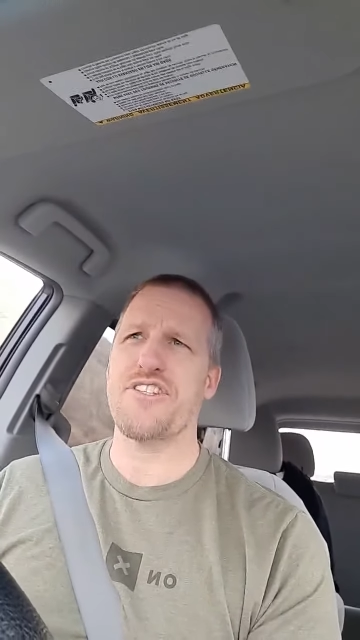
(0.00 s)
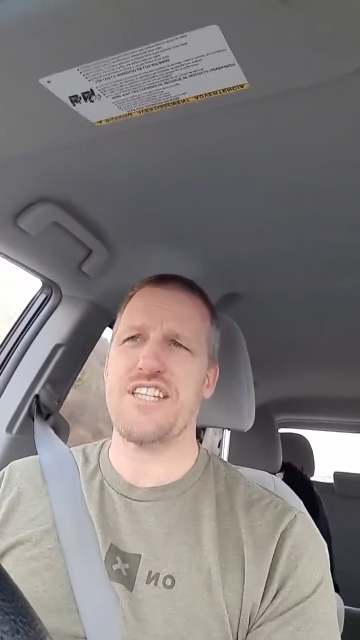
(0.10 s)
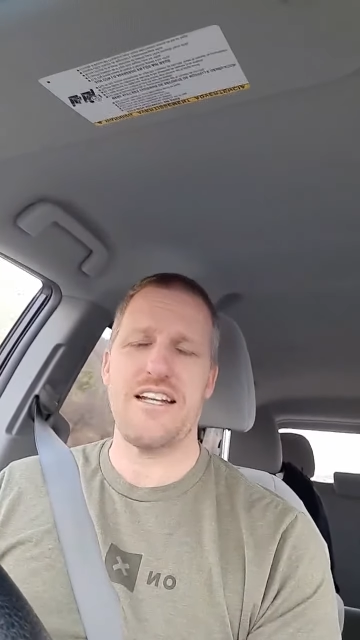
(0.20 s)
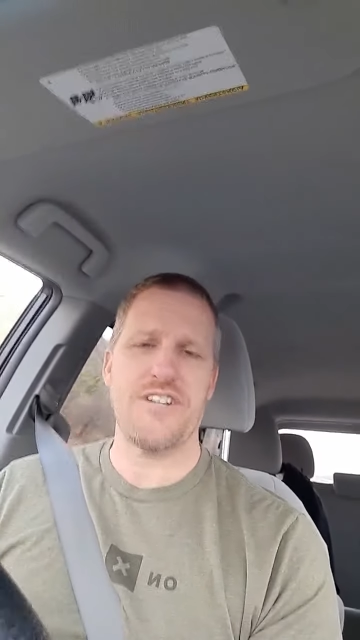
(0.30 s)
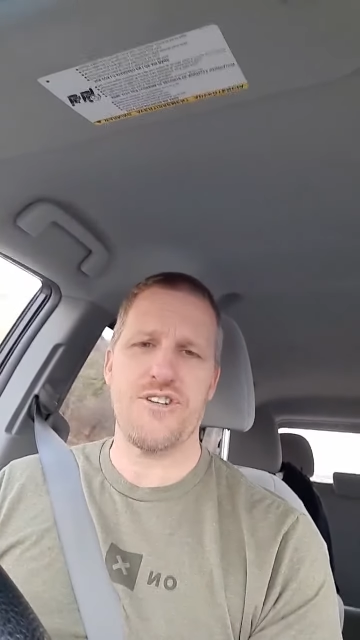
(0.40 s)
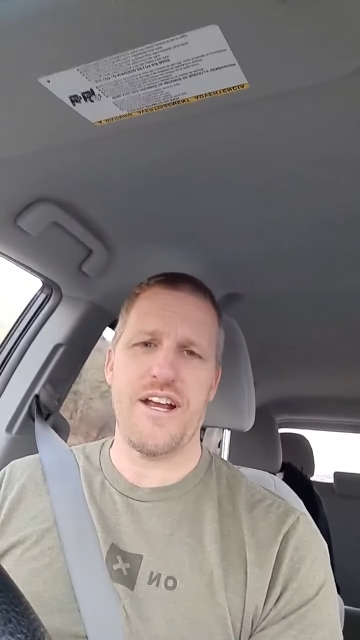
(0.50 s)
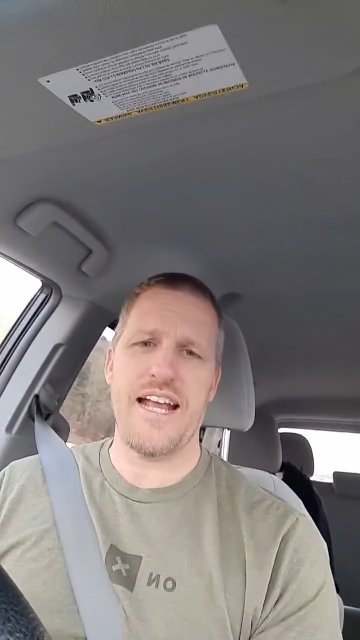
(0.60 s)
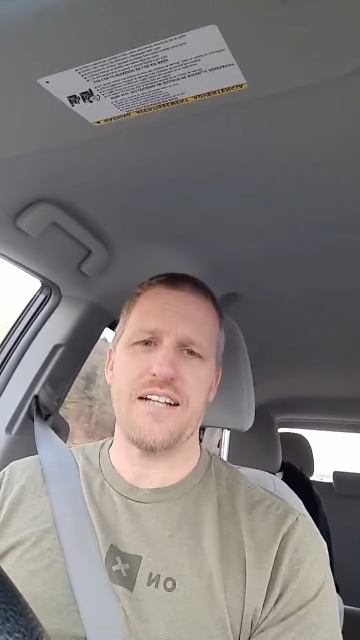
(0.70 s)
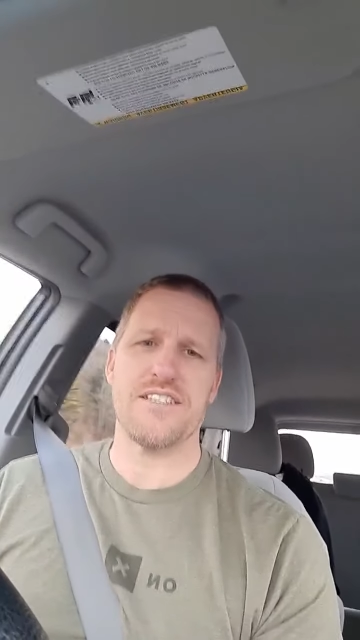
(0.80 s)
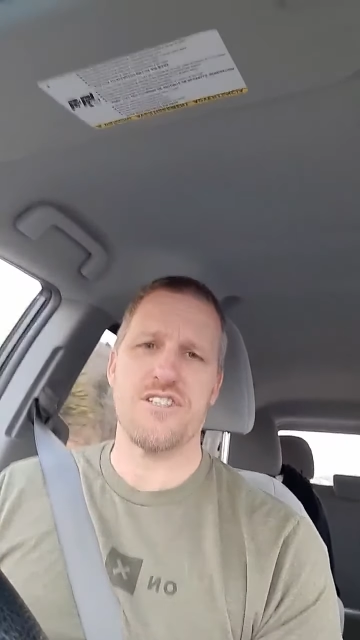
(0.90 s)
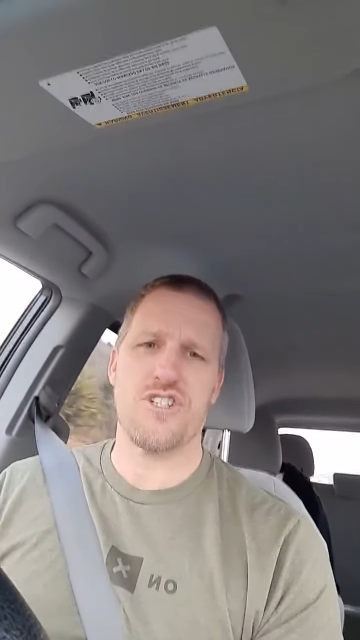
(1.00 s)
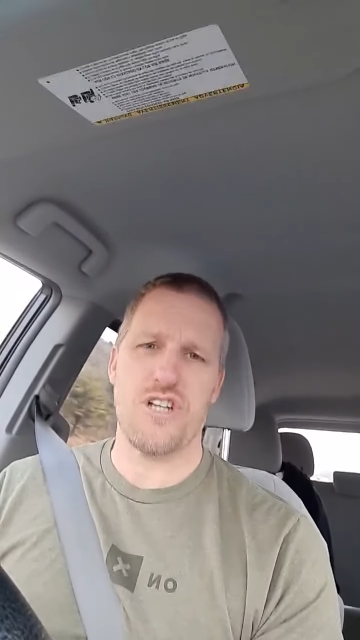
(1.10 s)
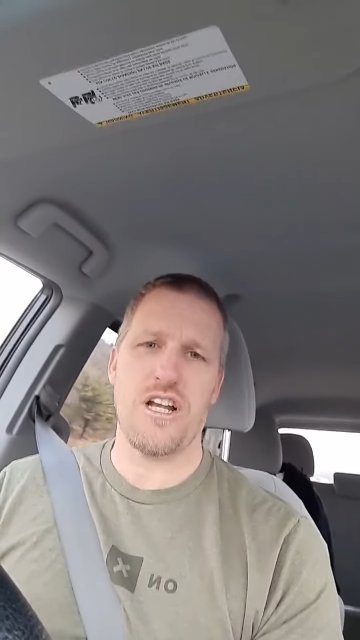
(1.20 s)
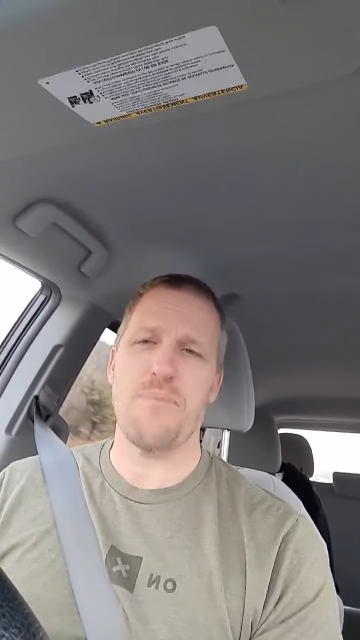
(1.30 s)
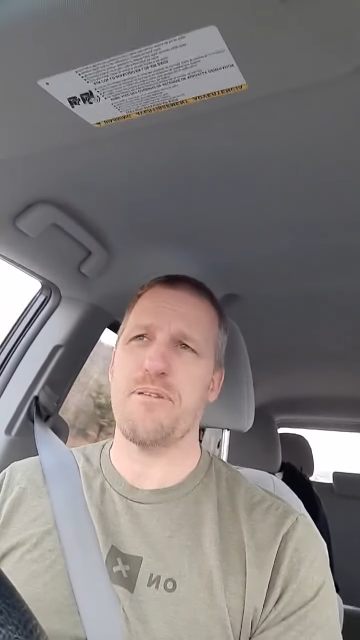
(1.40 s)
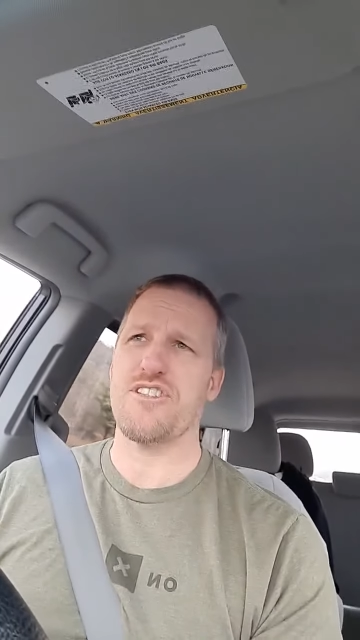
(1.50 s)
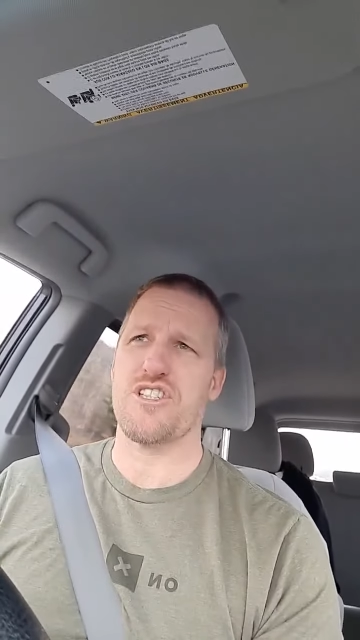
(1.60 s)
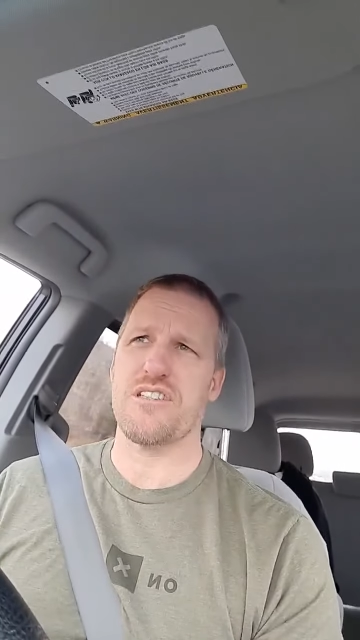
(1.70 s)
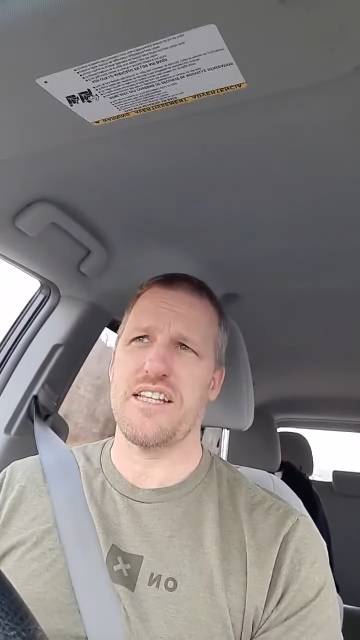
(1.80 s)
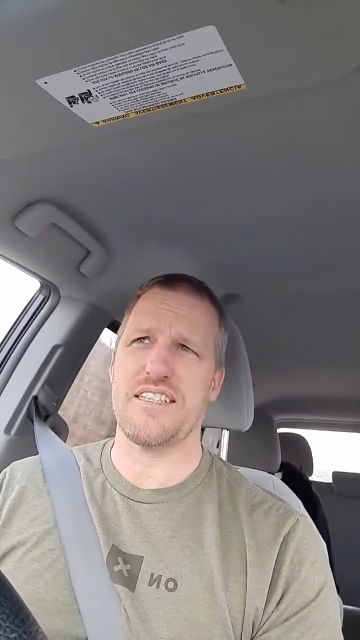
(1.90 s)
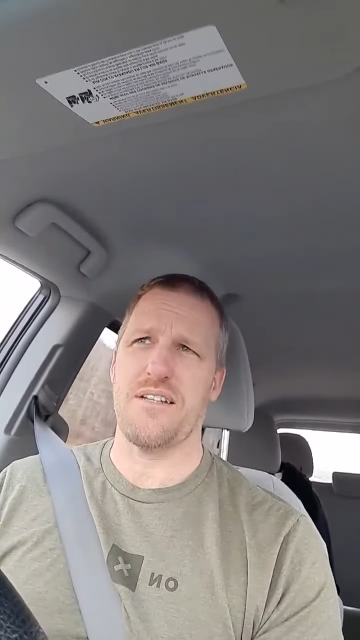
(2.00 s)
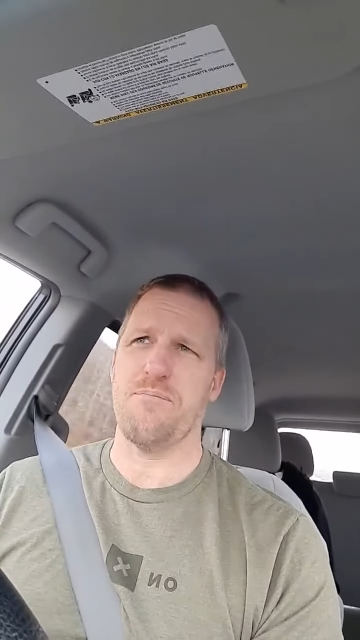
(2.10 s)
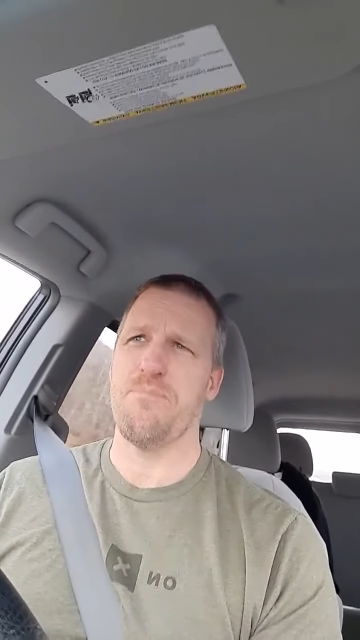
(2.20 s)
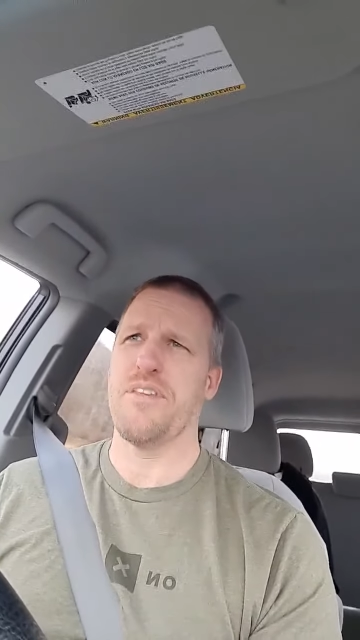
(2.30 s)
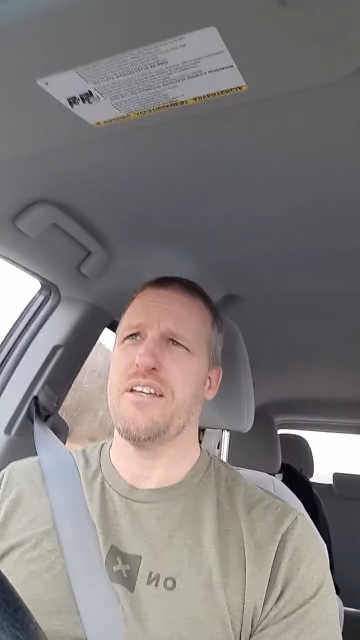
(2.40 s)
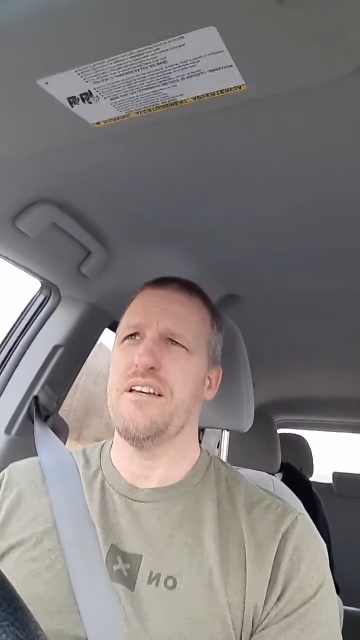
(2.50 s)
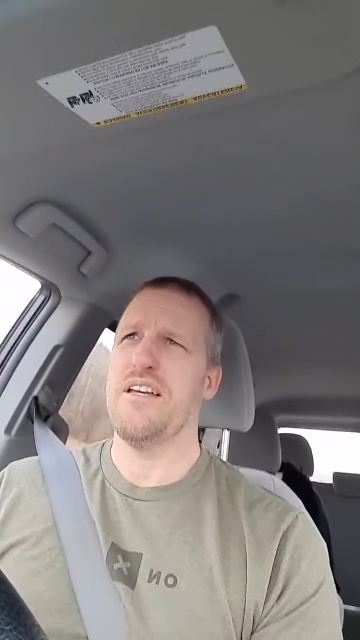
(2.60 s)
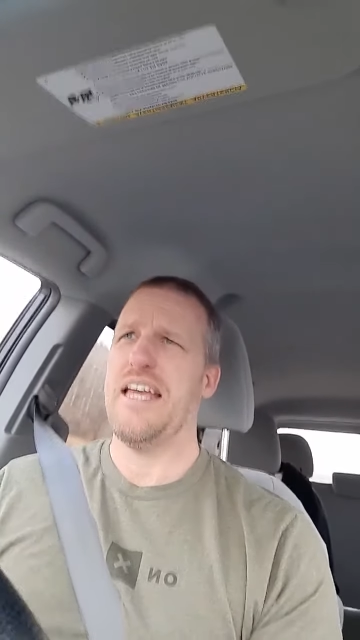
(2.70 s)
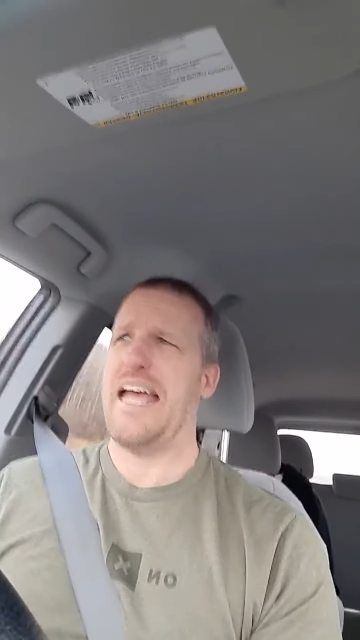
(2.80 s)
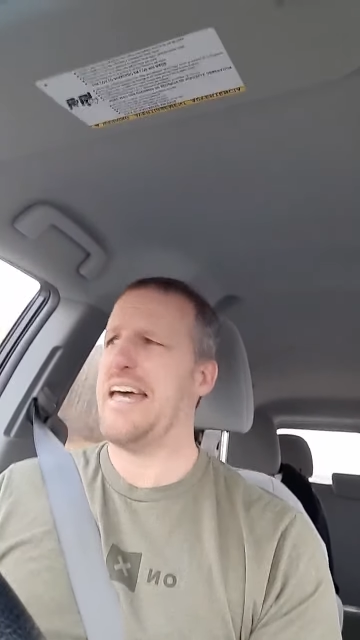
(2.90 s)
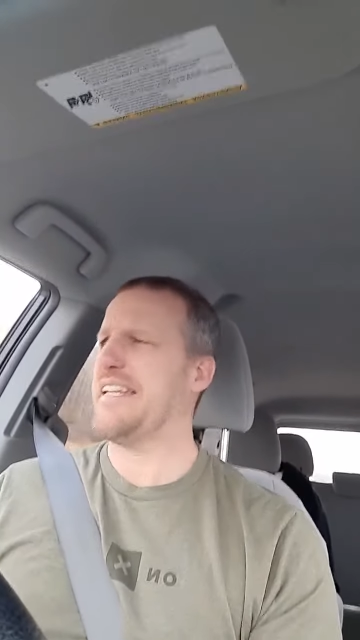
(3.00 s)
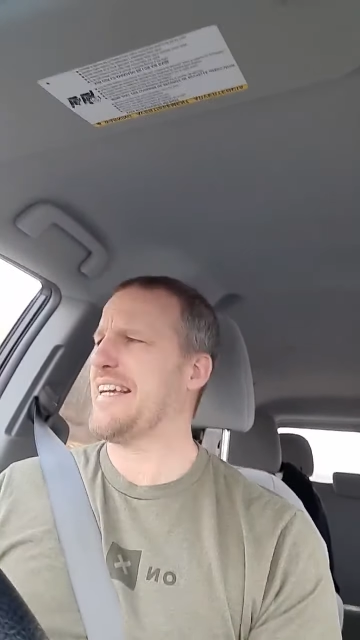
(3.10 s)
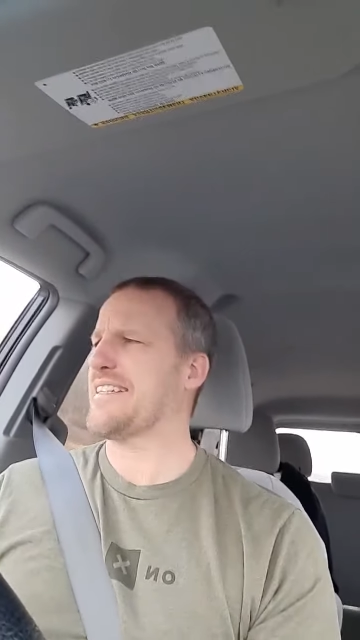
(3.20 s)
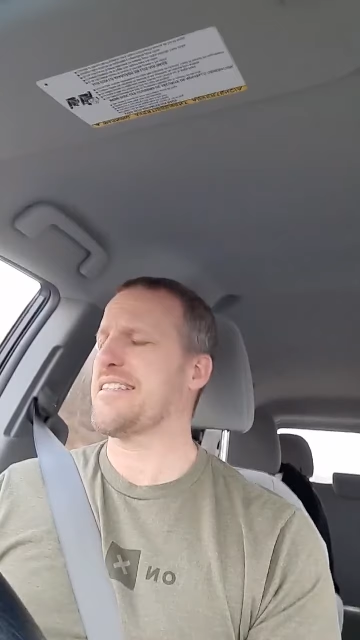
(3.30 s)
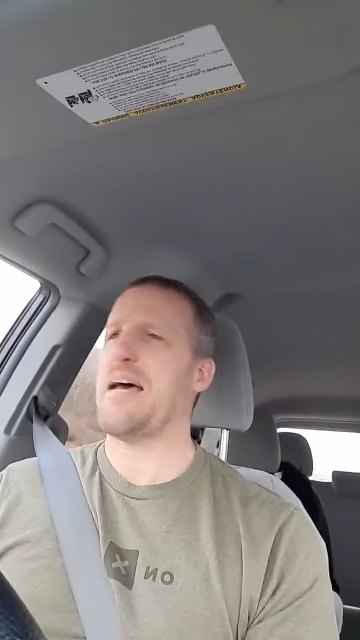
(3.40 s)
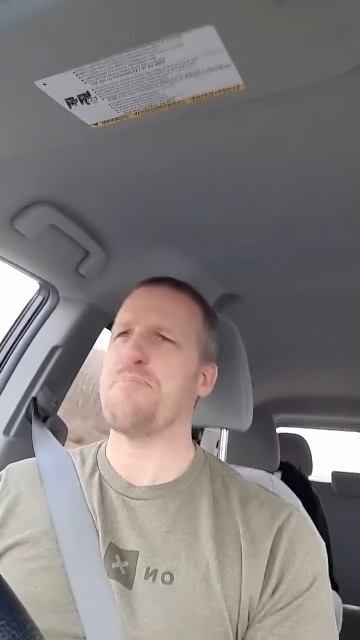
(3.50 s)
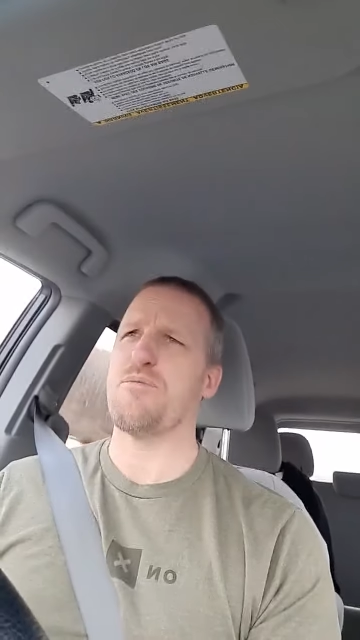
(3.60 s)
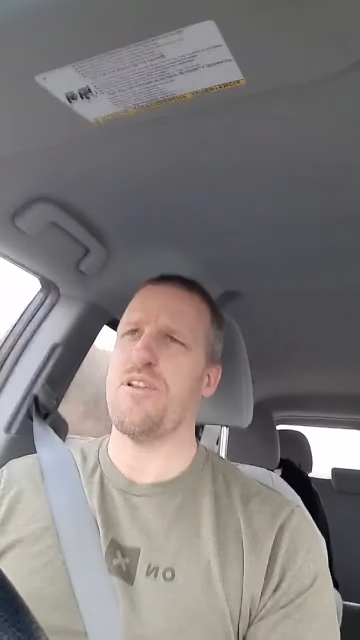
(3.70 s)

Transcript: sit on your hands and shut up and just listen and accept